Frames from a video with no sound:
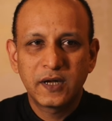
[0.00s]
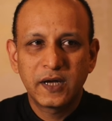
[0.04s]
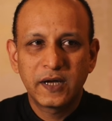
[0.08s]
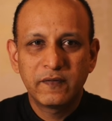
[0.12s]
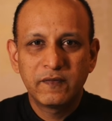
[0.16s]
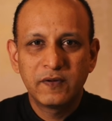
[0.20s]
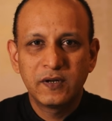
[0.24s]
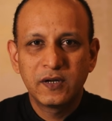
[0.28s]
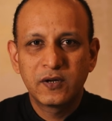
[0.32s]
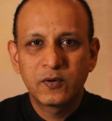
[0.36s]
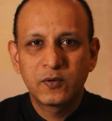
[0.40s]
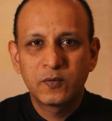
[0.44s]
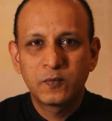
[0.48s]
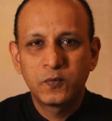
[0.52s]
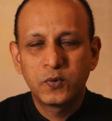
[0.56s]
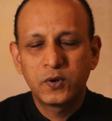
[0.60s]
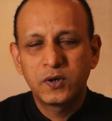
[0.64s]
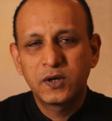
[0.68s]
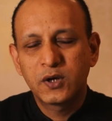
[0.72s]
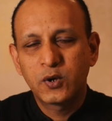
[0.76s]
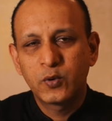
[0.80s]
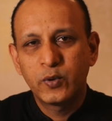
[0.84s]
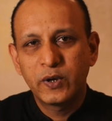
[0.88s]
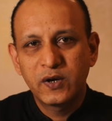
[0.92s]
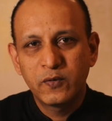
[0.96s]
I will put
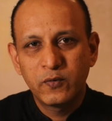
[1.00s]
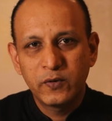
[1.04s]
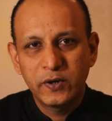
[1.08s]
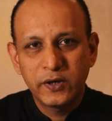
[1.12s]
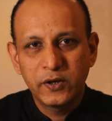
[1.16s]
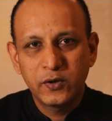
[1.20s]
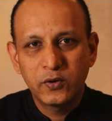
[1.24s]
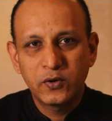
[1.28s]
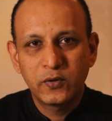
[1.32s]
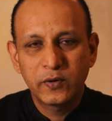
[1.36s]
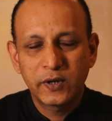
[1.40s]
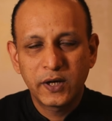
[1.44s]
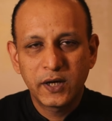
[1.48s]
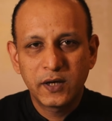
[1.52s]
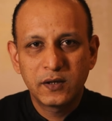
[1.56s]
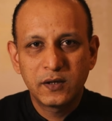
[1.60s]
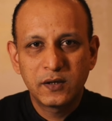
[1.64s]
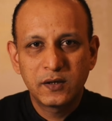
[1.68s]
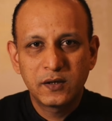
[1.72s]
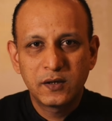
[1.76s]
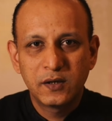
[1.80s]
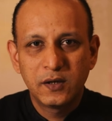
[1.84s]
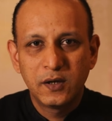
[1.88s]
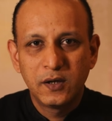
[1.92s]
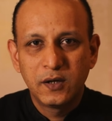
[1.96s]
a quick video
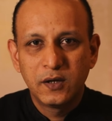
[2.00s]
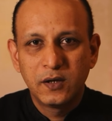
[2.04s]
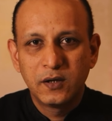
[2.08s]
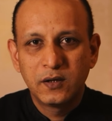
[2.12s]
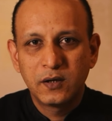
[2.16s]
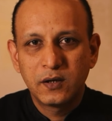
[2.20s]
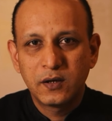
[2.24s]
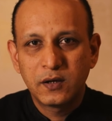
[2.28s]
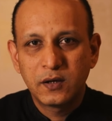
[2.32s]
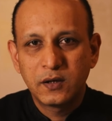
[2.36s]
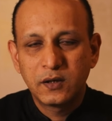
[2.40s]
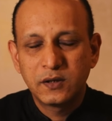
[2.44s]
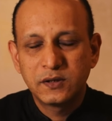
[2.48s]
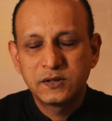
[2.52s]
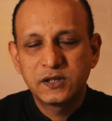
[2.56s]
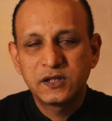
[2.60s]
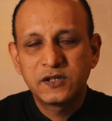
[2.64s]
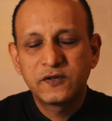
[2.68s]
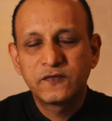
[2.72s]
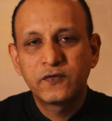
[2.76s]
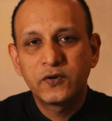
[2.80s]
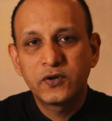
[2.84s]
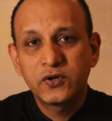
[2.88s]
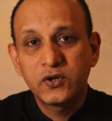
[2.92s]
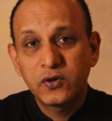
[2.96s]
together
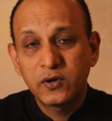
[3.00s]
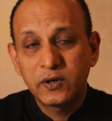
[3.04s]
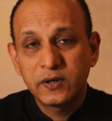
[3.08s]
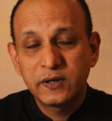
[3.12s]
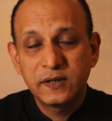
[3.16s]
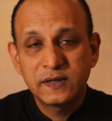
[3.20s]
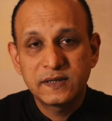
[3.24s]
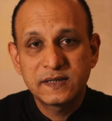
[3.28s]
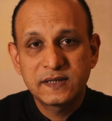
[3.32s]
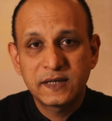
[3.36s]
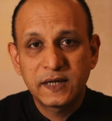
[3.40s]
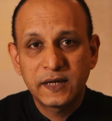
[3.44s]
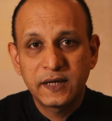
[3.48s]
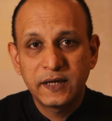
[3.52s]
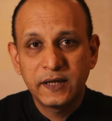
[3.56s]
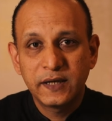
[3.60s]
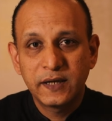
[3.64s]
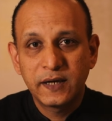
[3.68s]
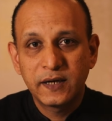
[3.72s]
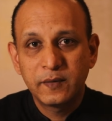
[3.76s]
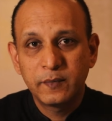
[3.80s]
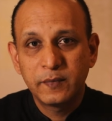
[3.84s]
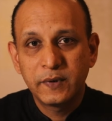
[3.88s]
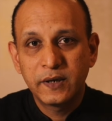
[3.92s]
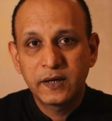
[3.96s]
just for your
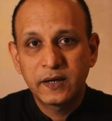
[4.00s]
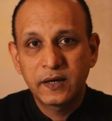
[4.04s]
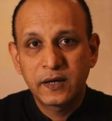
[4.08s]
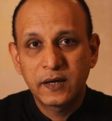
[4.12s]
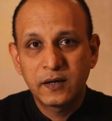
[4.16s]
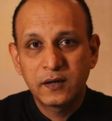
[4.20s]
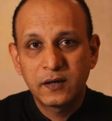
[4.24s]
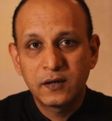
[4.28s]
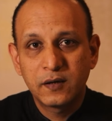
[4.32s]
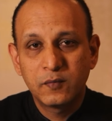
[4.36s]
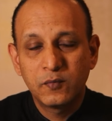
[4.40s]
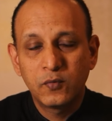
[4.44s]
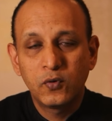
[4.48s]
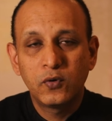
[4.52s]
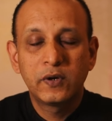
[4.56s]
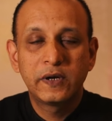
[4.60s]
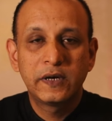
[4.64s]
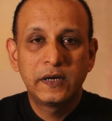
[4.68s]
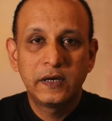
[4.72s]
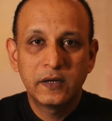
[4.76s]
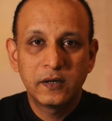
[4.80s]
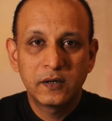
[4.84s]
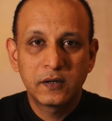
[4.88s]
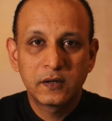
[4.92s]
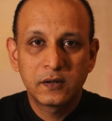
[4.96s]
understanding and make it more
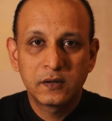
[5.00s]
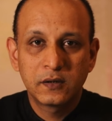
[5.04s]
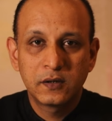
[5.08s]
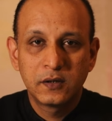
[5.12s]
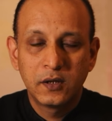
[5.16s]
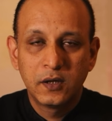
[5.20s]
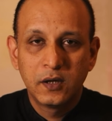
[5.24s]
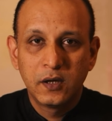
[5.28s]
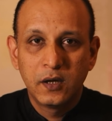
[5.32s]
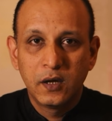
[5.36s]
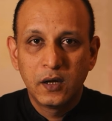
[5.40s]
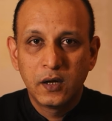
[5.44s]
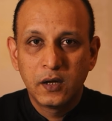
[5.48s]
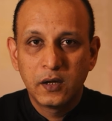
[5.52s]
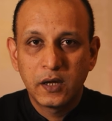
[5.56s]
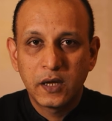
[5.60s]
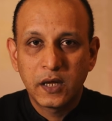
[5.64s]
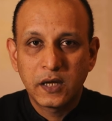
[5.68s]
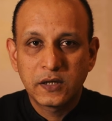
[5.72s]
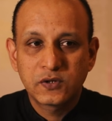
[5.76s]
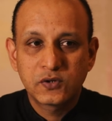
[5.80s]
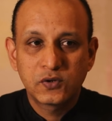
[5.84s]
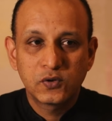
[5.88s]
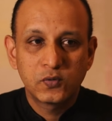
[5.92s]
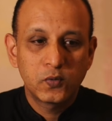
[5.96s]
clearer
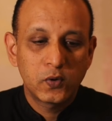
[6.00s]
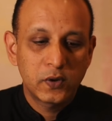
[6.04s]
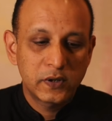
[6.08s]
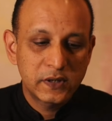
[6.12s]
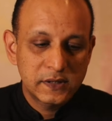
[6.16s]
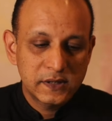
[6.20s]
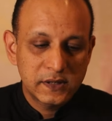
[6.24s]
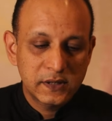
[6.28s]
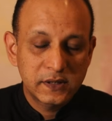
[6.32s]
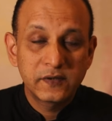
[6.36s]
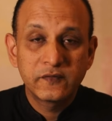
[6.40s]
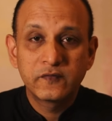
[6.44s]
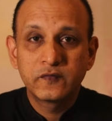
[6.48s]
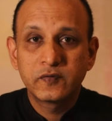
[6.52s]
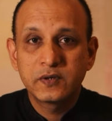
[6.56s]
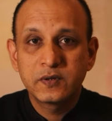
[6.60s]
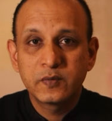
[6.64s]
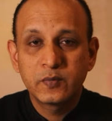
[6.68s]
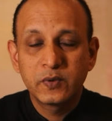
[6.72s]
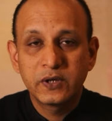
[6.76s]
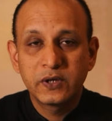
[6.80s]
as to what is the difference